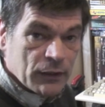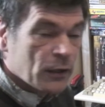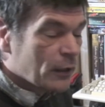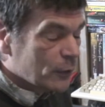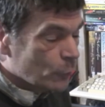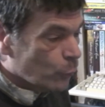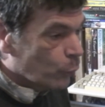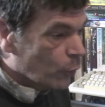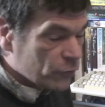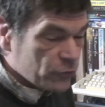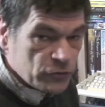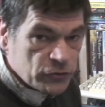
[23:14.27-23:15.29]
It
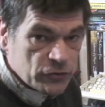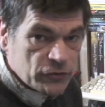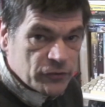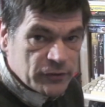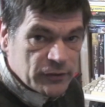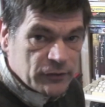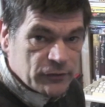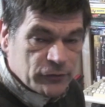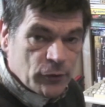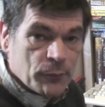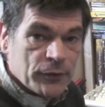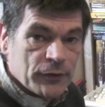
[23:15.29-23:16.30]
wasn't just the
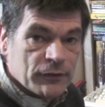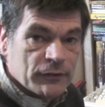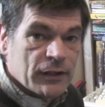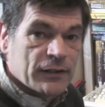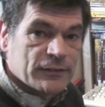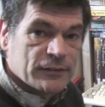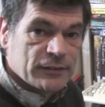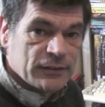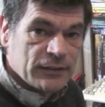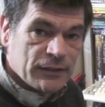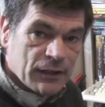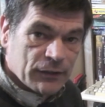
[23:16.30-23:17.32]
dominant
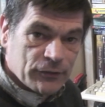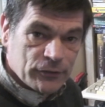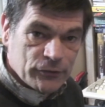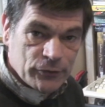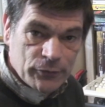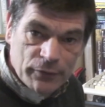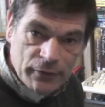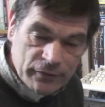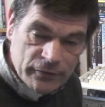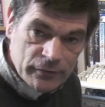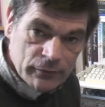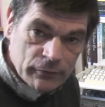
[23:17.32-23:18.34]
ST that could do this
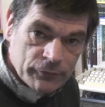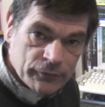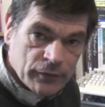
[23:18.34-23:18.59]
stuff,